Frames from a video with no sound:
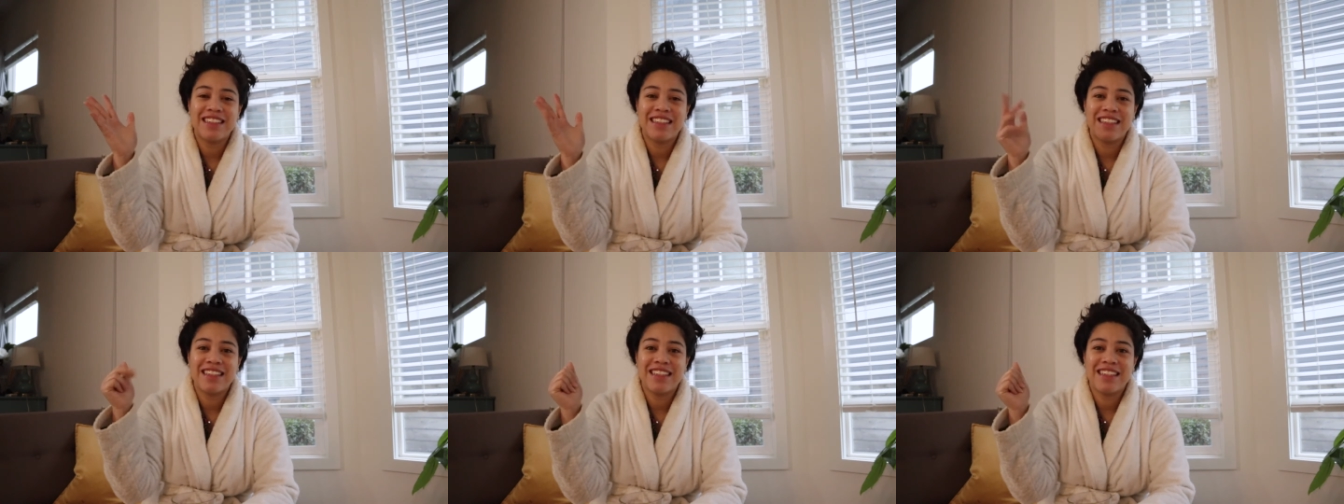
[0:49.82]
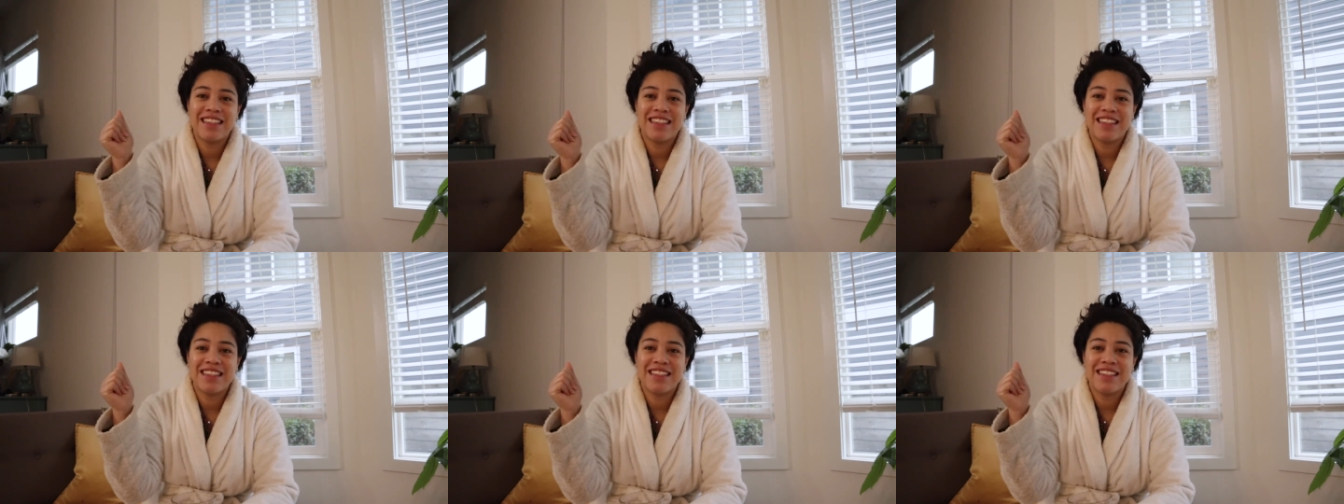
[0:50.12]

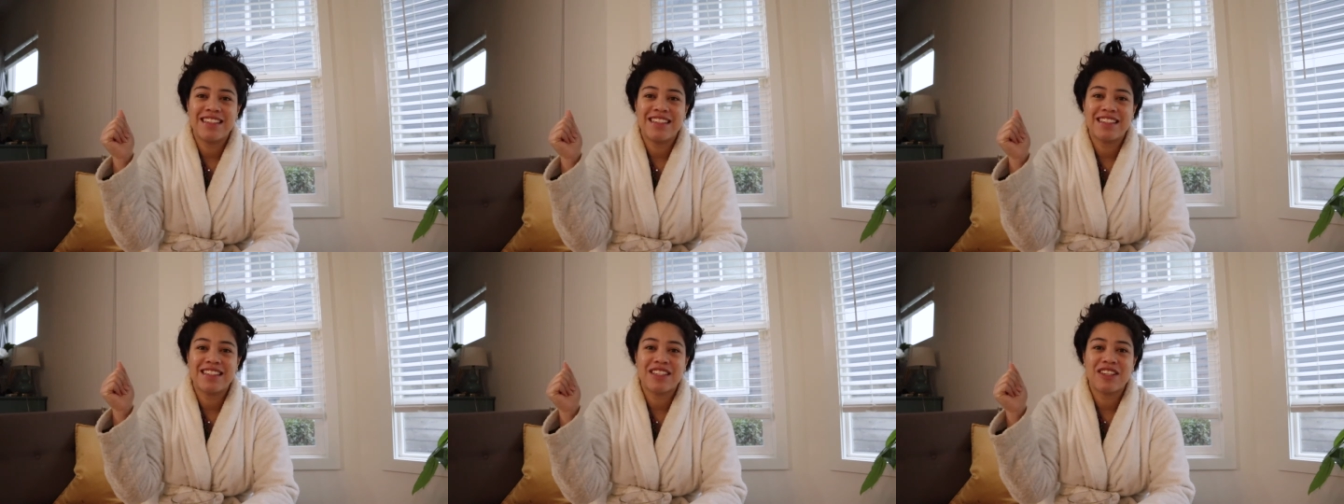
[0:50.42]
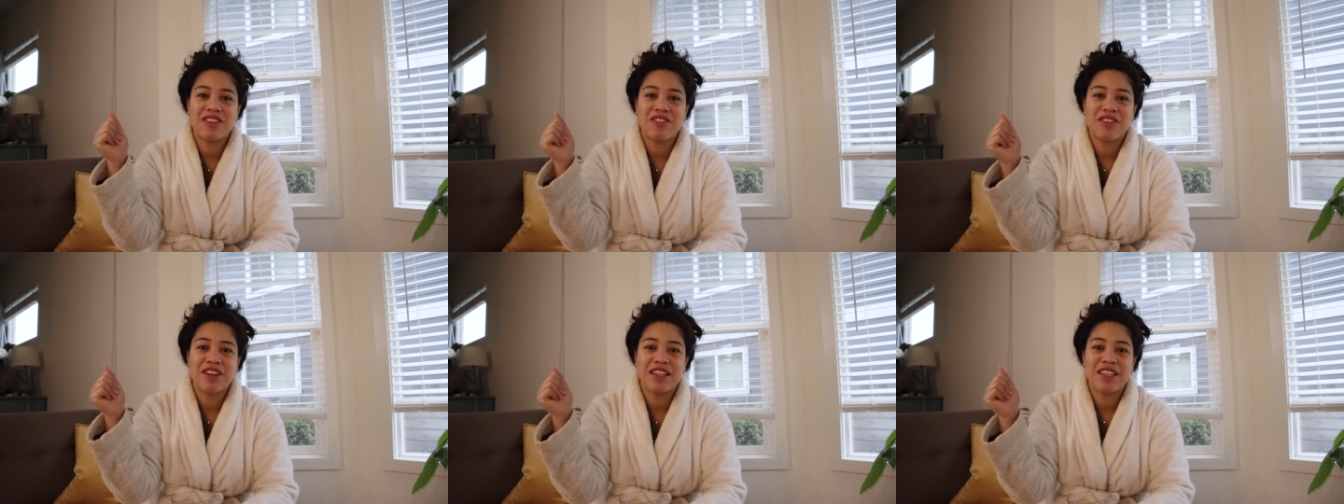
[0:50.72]
is
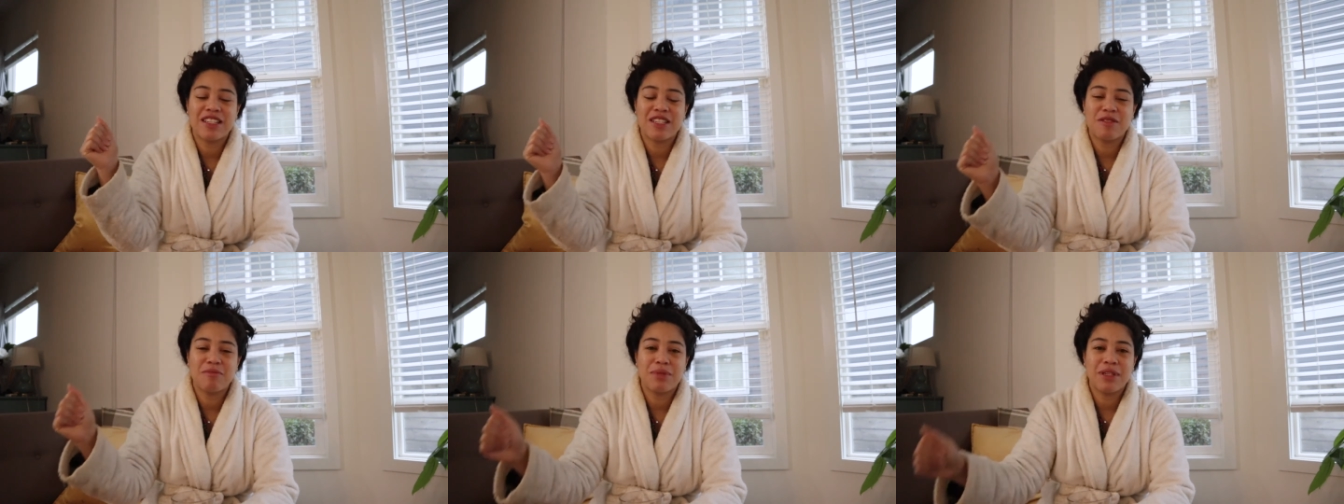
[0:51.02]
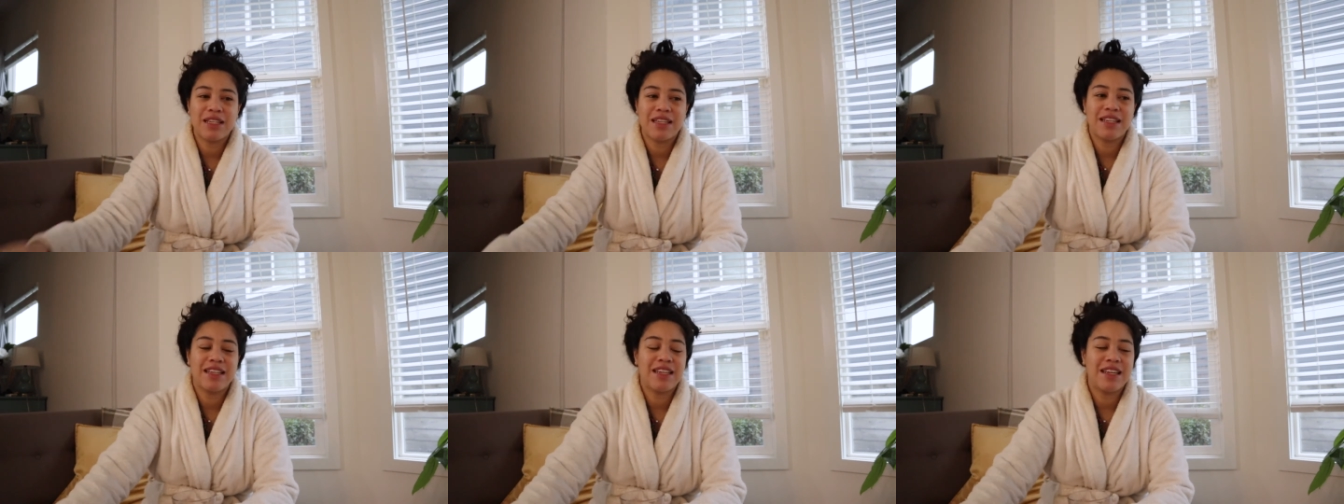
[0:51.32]
going to
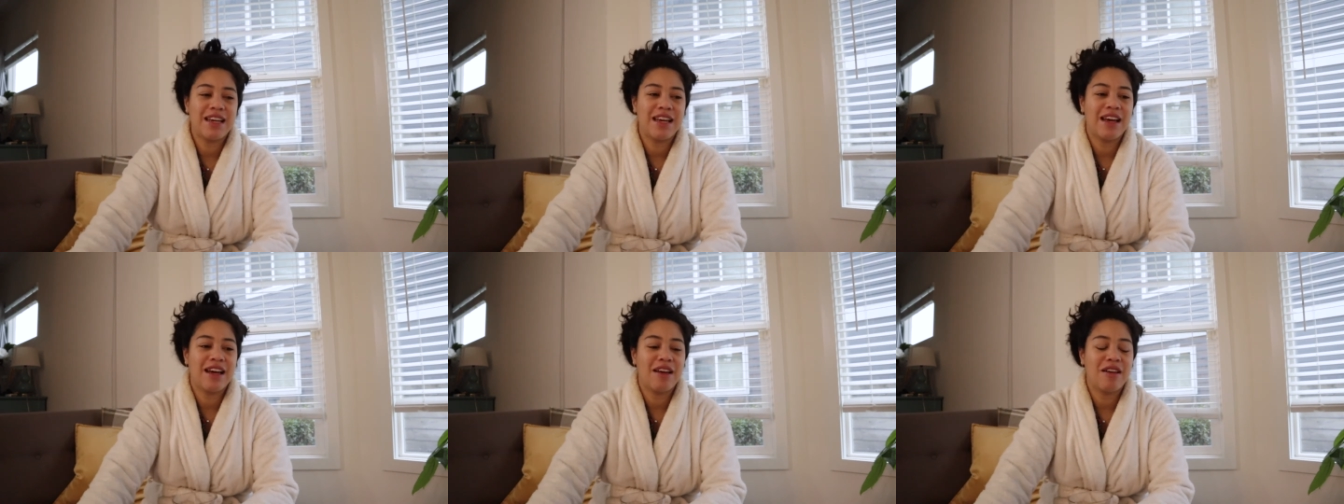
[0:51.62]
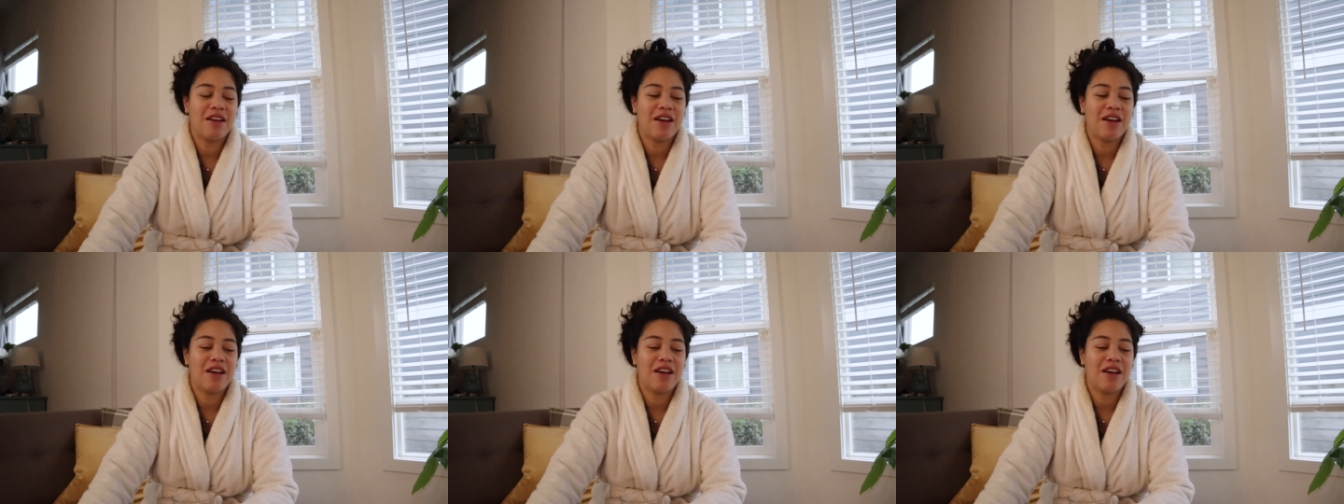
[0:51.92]
be